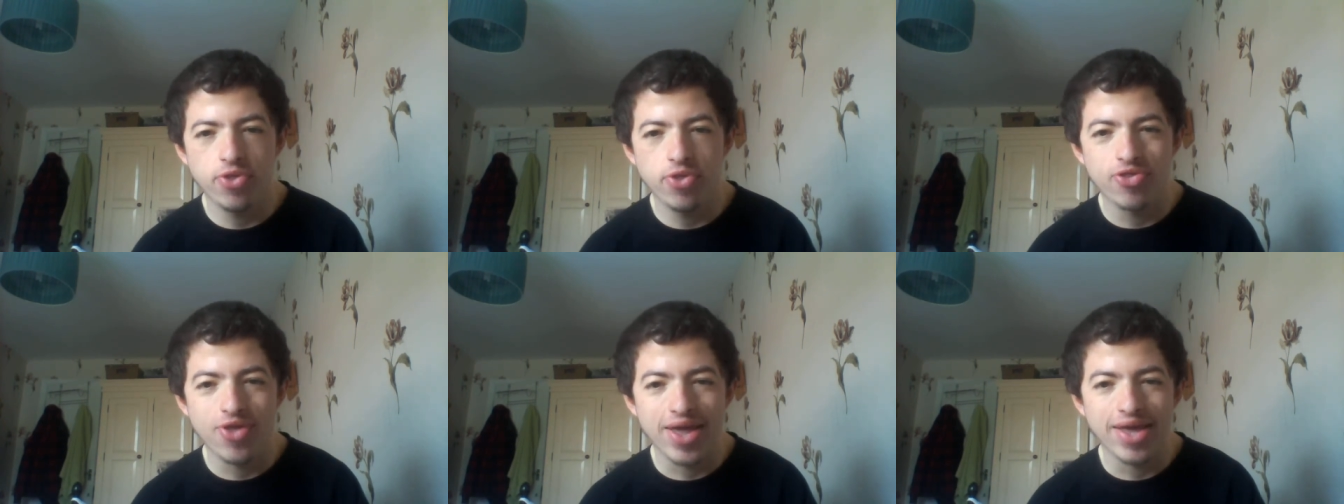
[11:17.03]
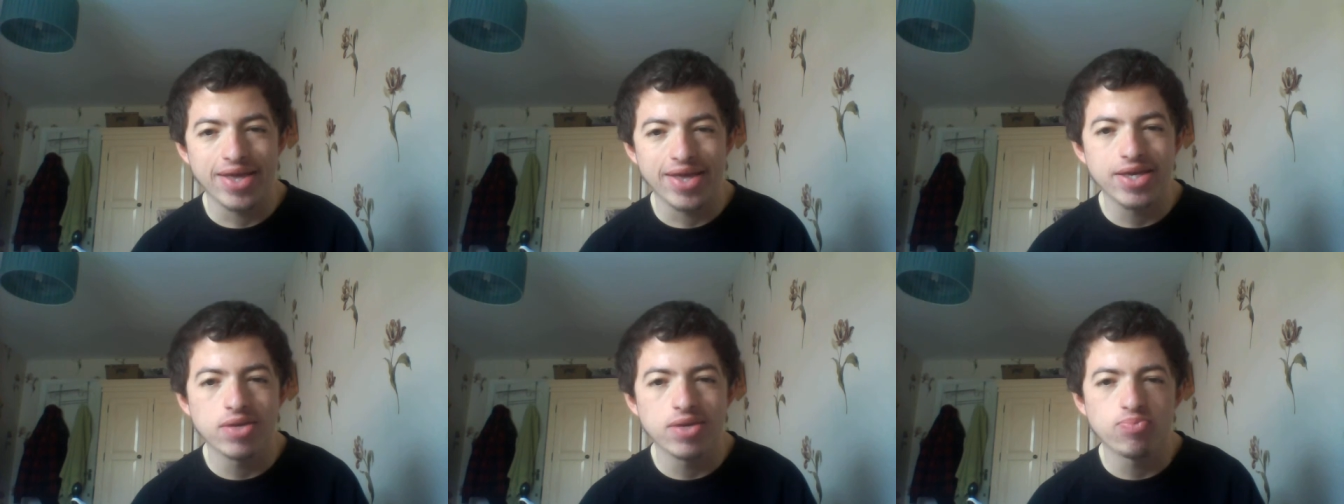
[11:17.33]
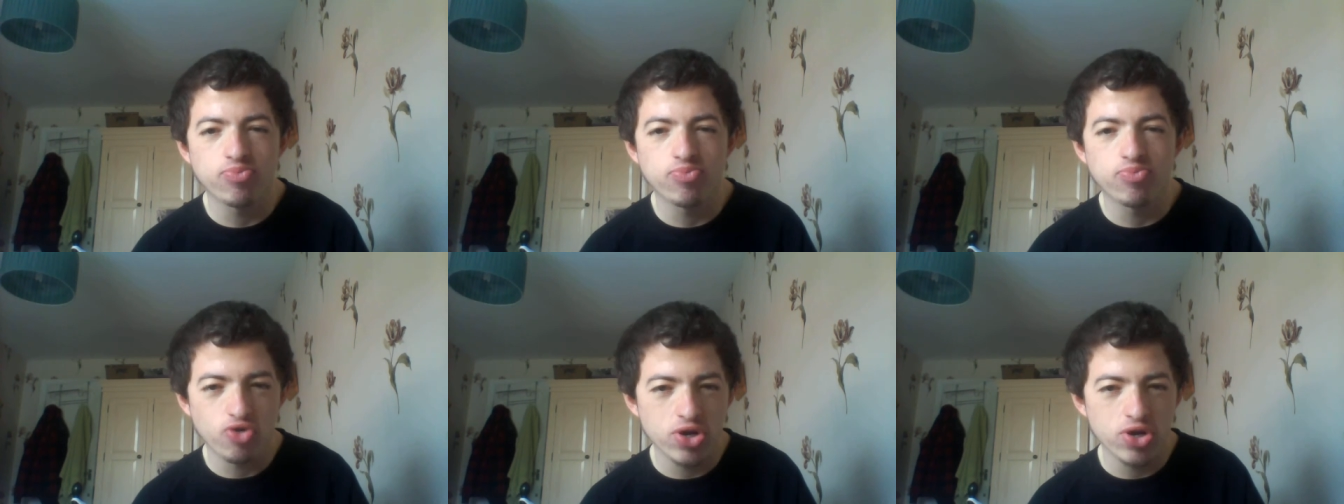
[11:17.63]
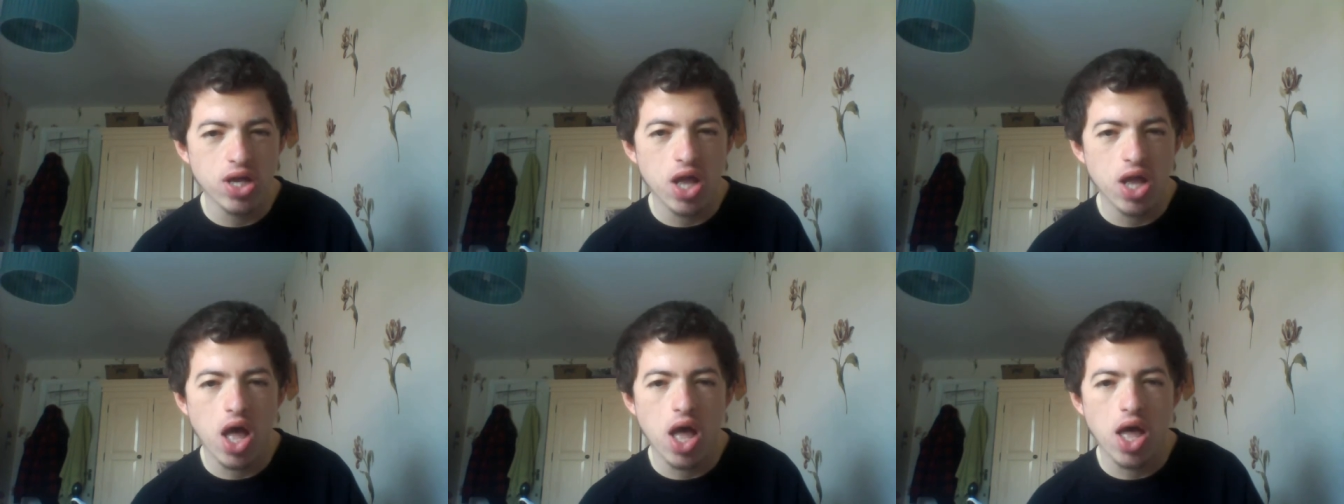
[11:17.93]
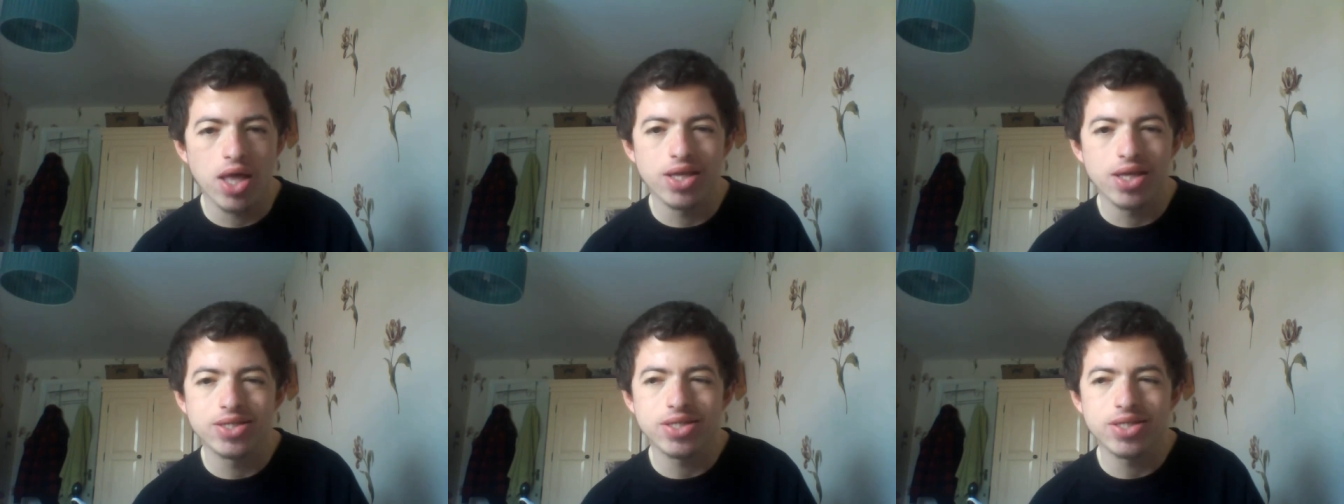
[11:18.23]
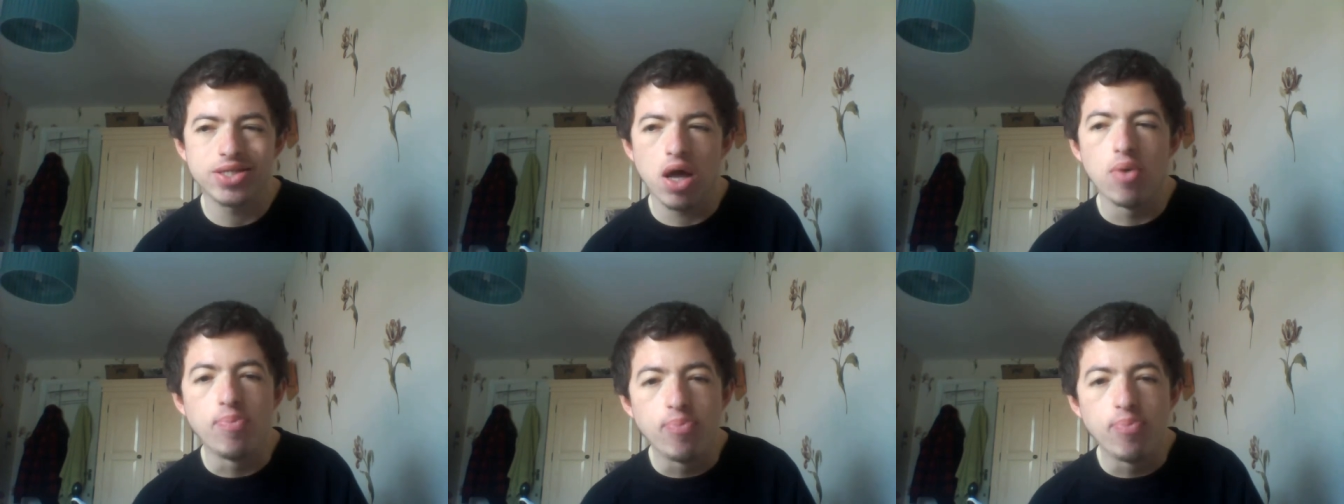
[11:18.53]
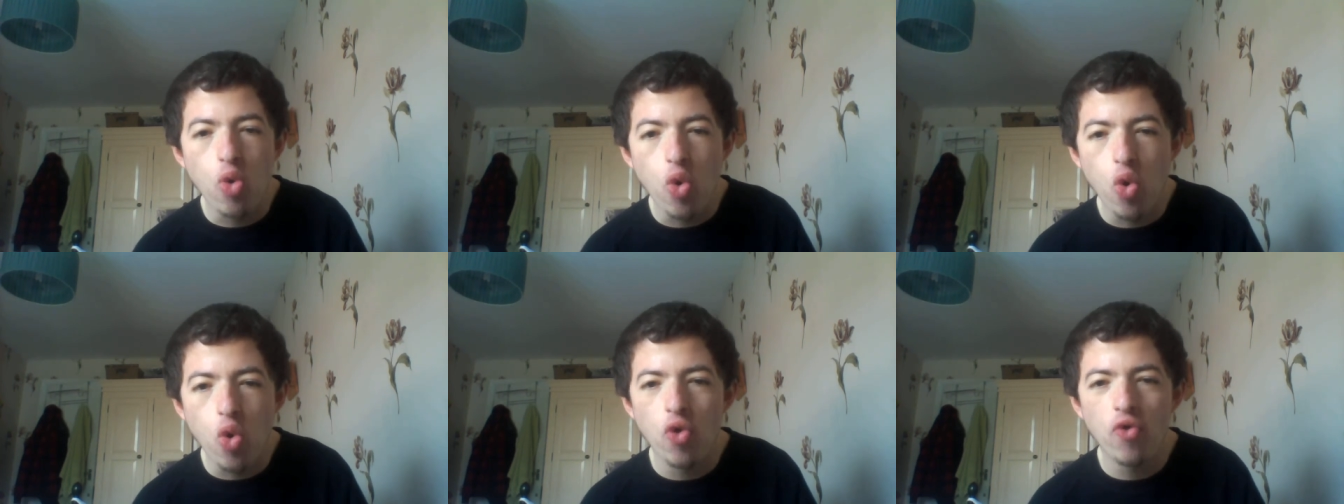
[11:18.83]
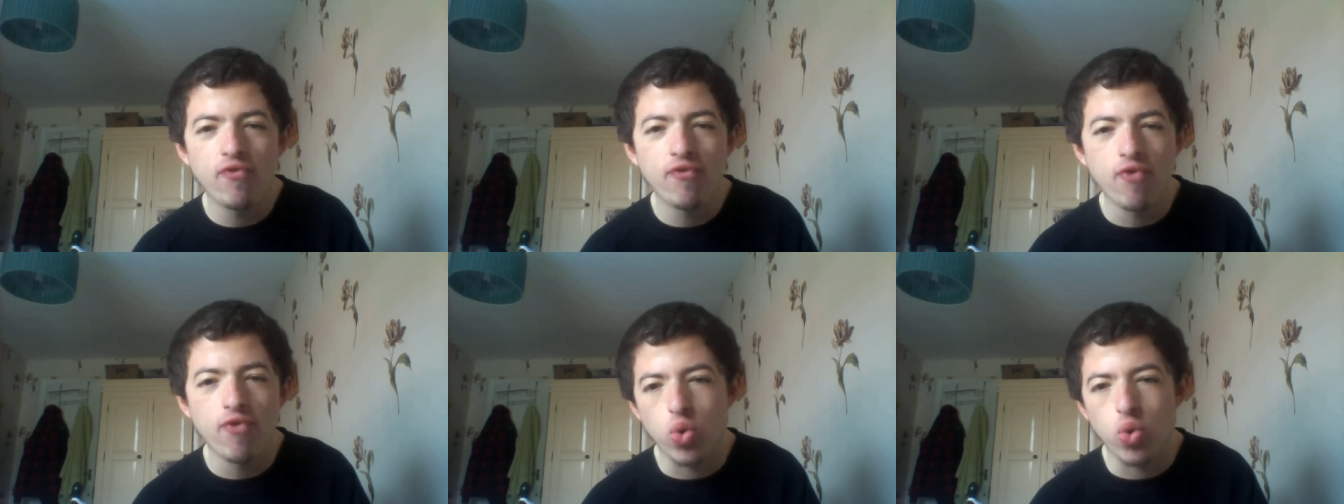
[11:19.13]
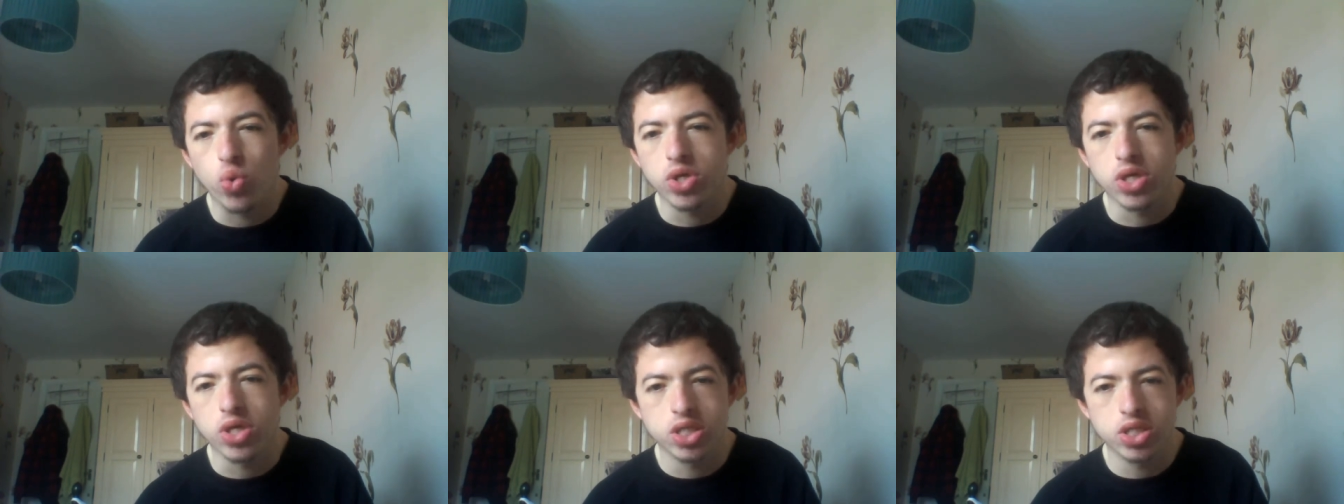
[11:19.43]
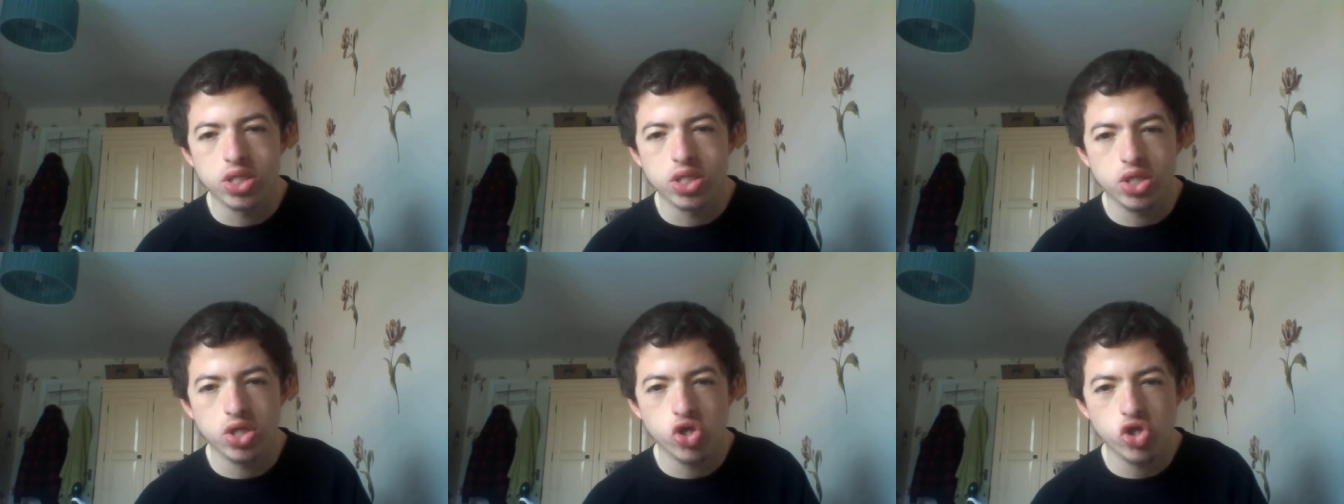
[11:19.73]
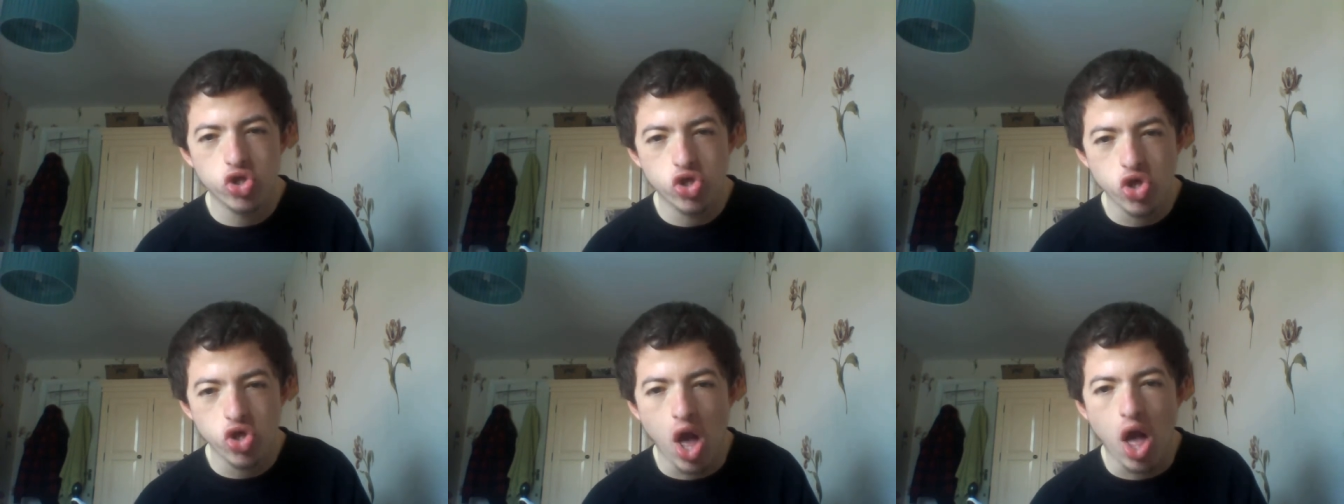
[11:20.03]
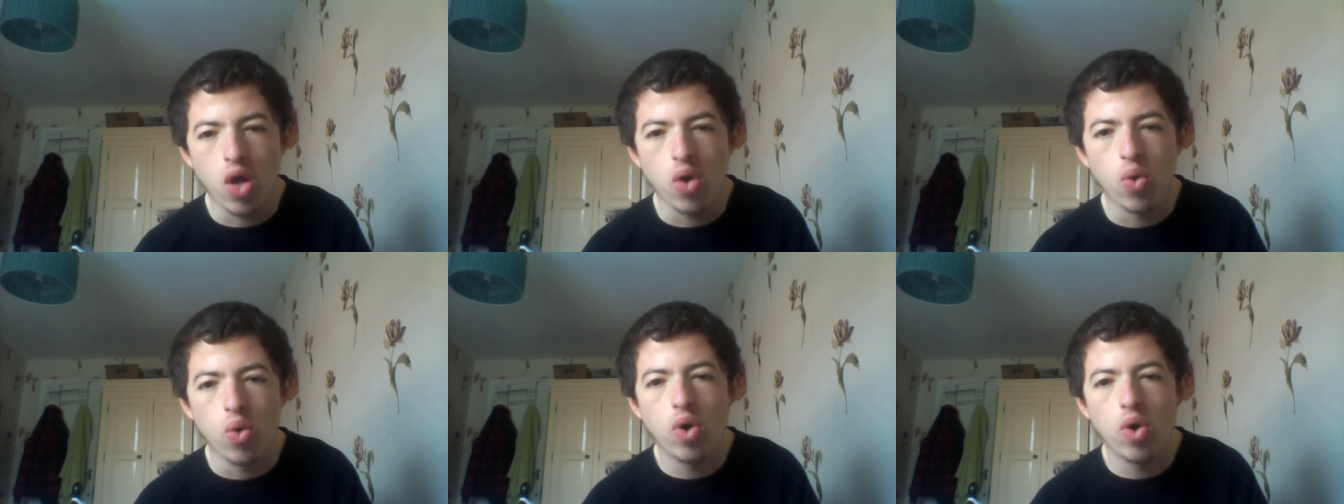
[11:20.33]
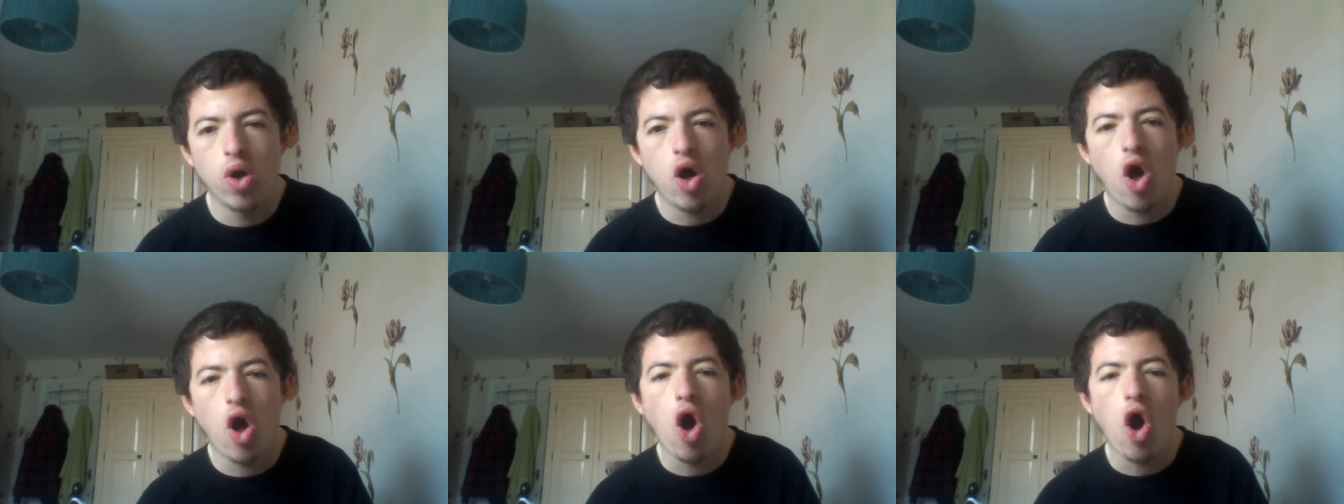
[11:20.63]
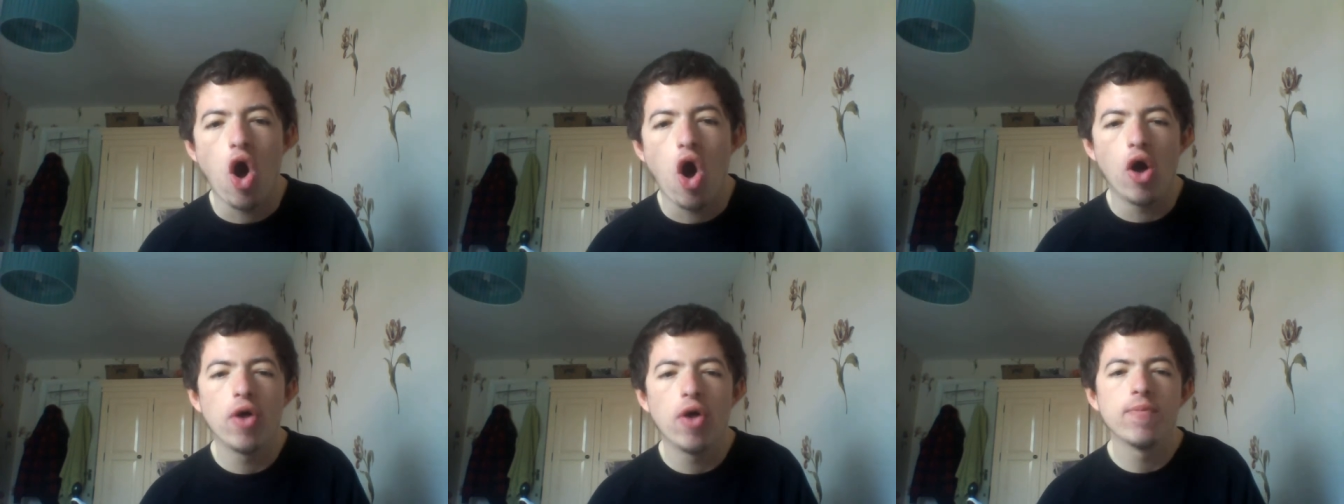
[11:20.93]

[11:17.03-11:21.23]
they can bring us a more focused show, uh,